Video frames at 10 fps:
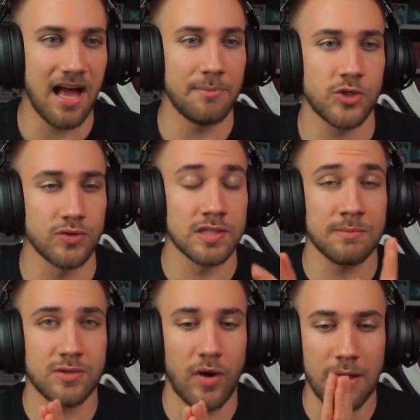Be sure to
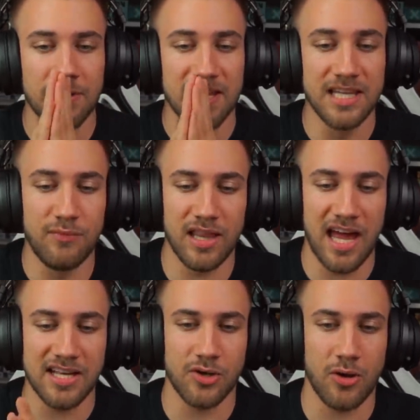subscribe, leave a
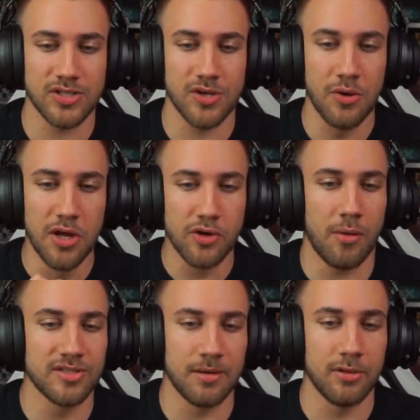like, and also
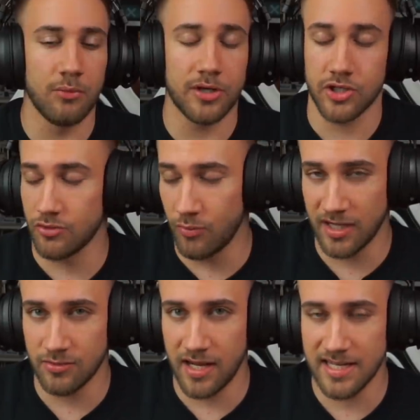comment down below what I should
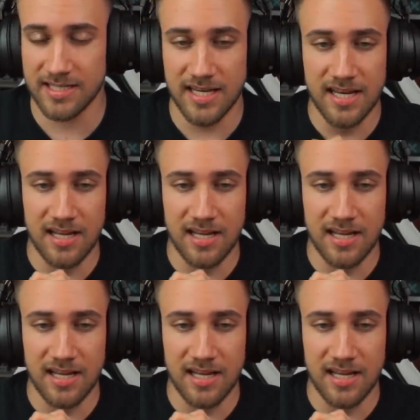react to next.